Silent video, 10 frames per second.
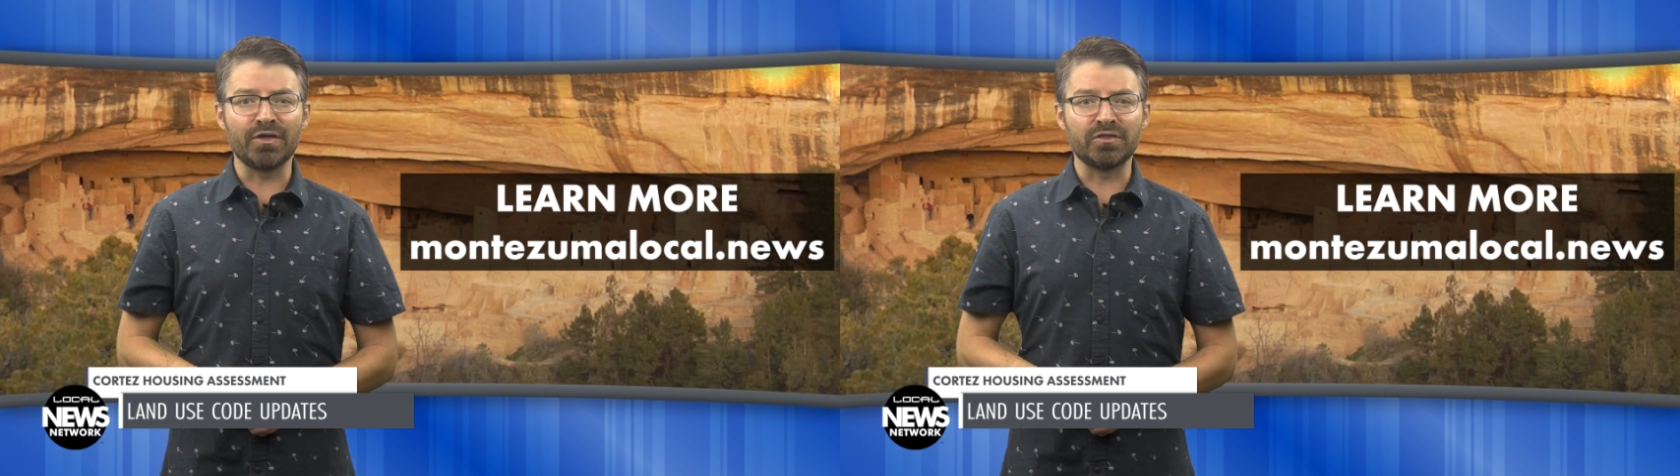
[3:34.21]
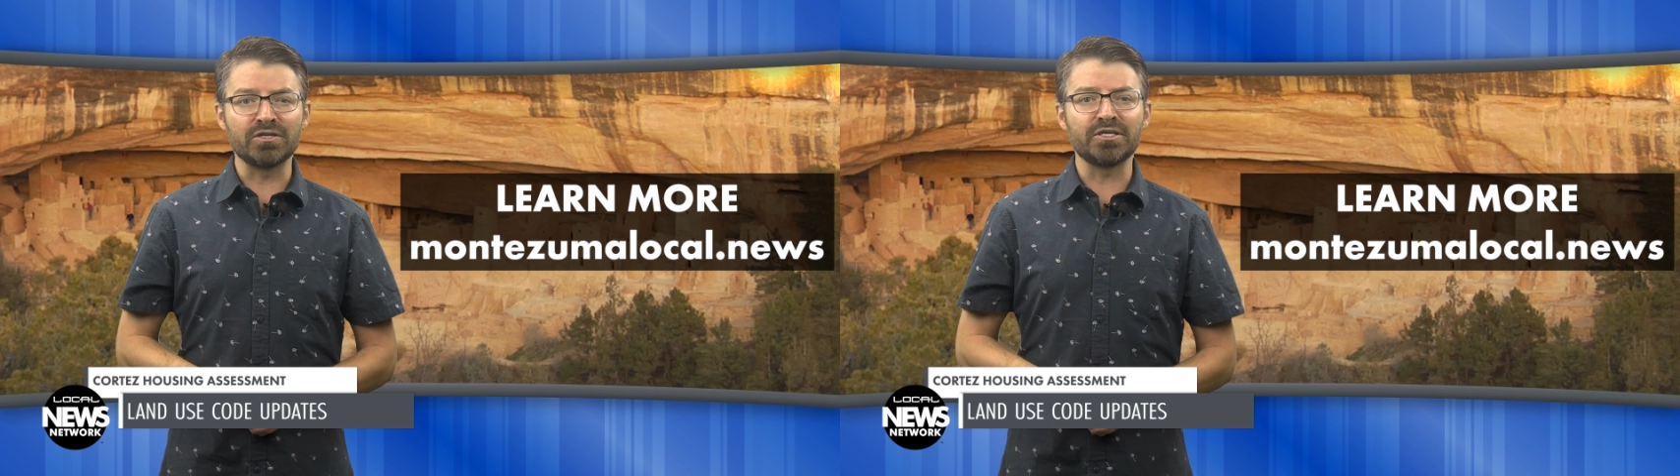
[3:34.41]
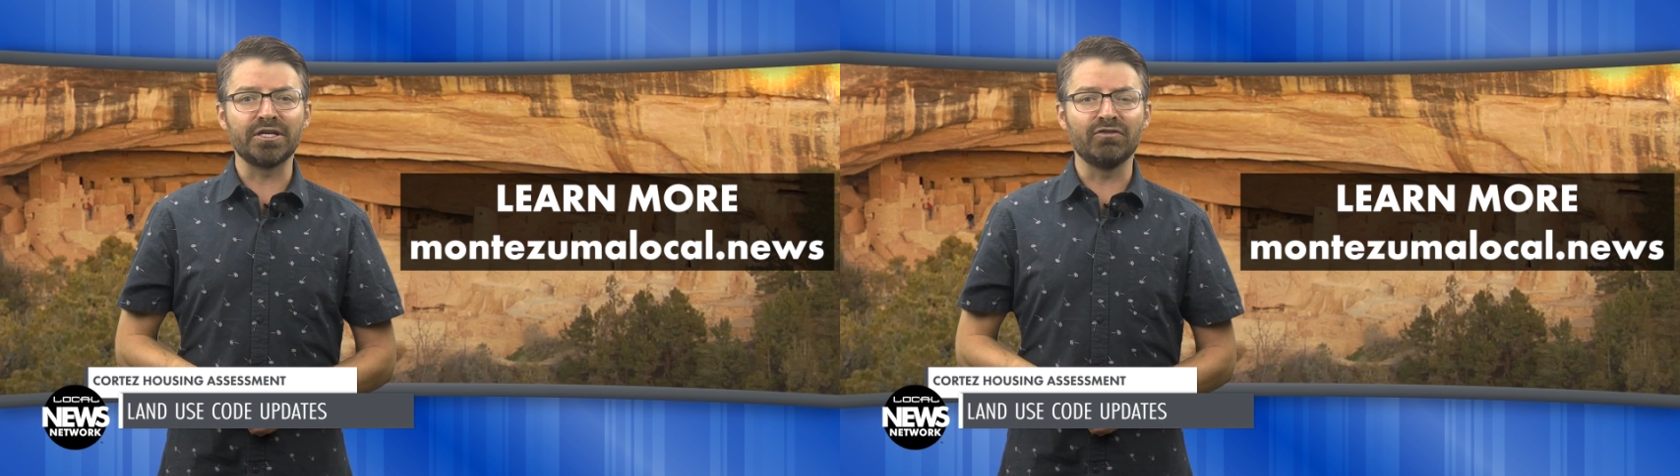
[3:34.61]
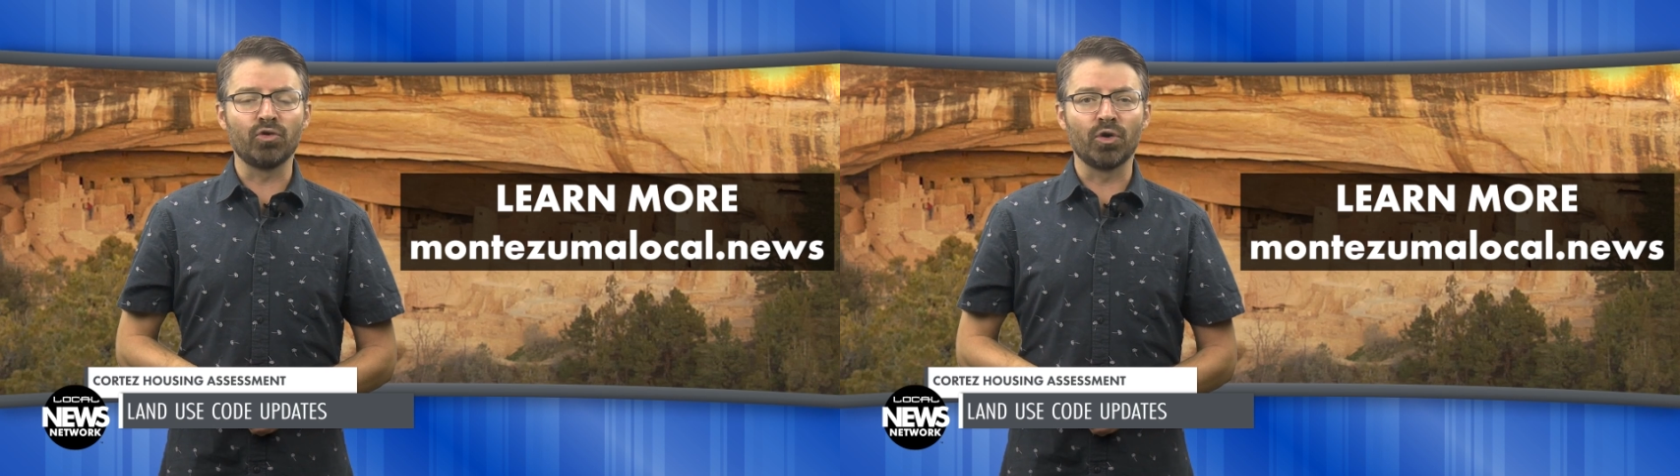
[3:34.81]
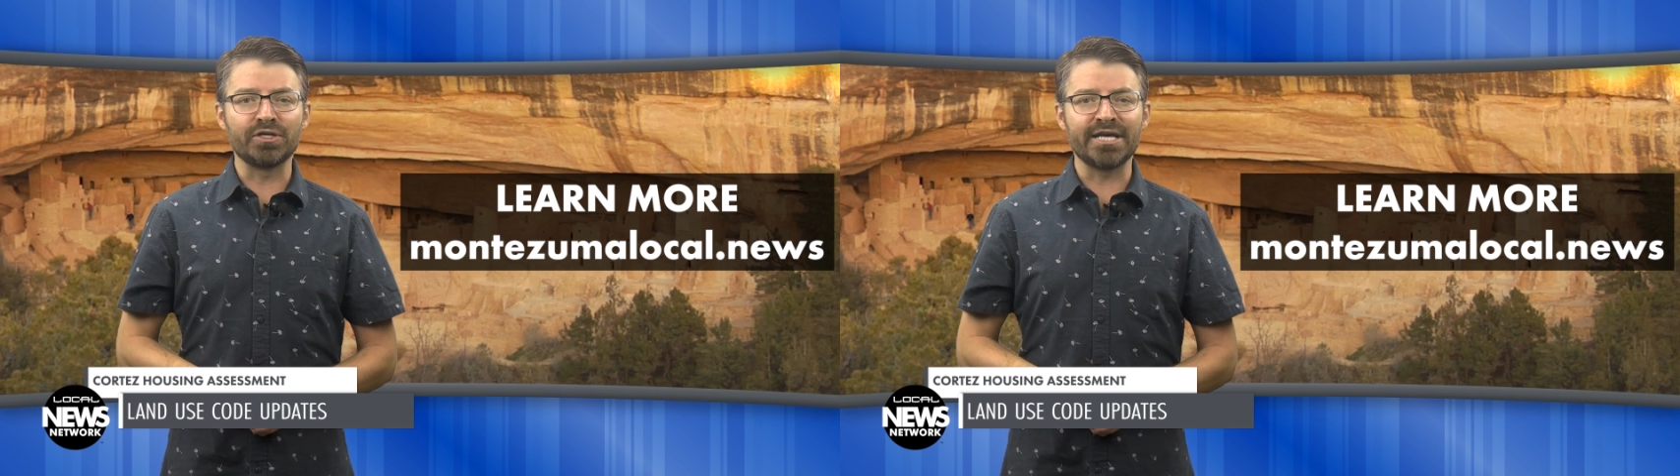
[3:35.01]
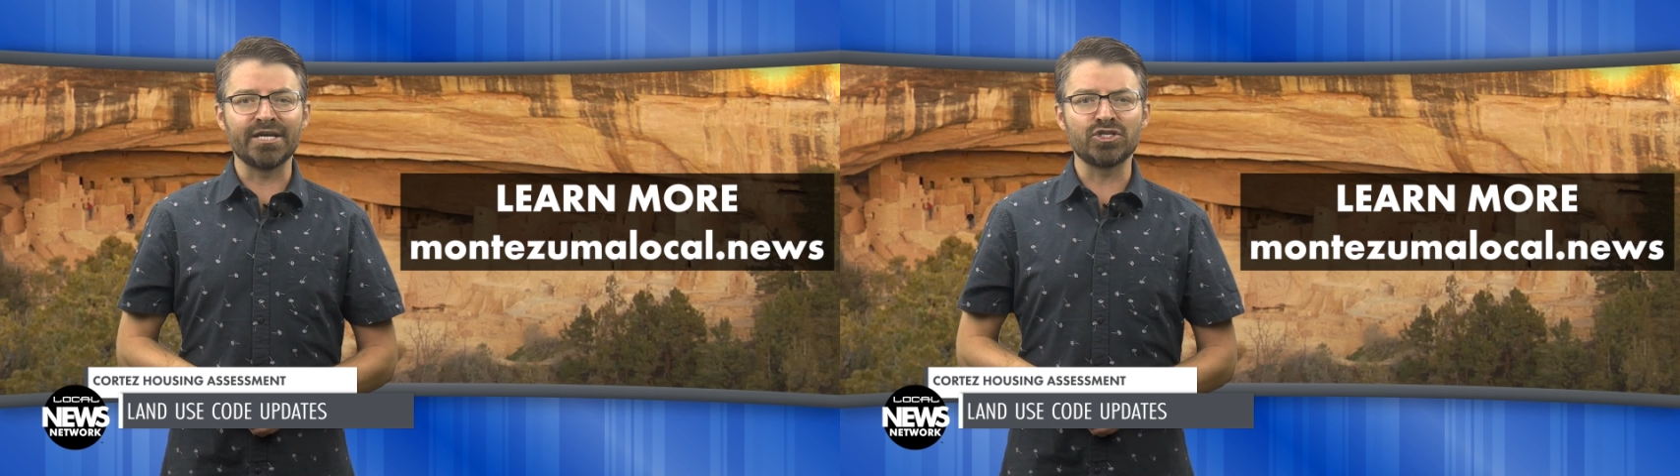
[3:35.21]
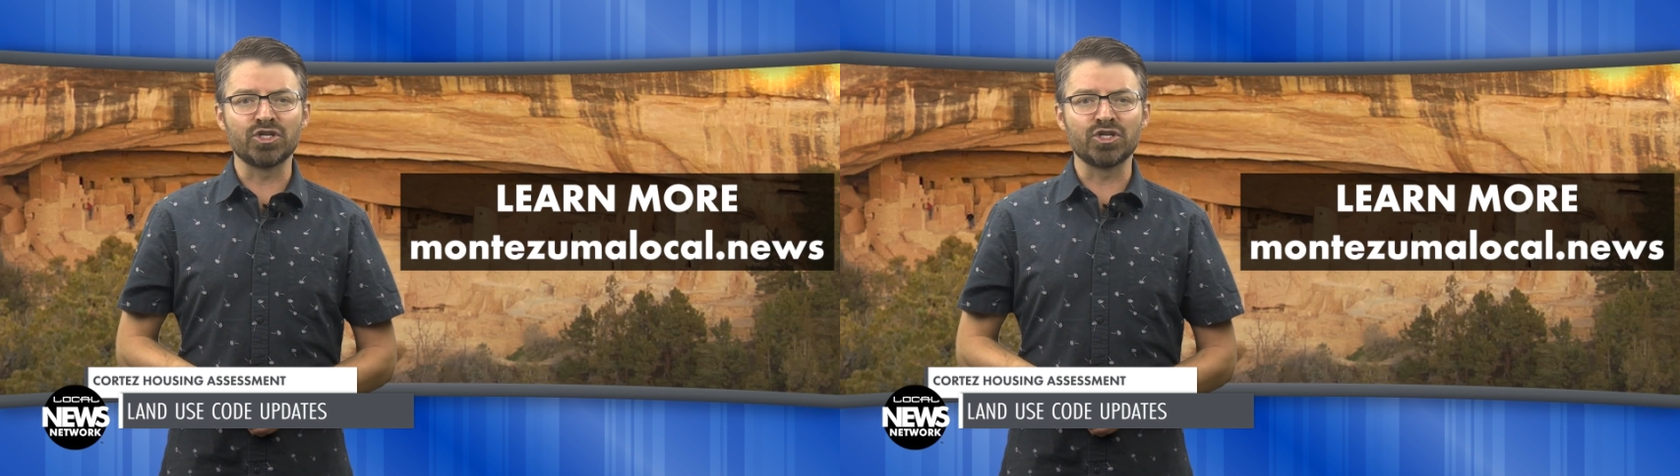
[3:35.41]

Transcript: at the City of Cortez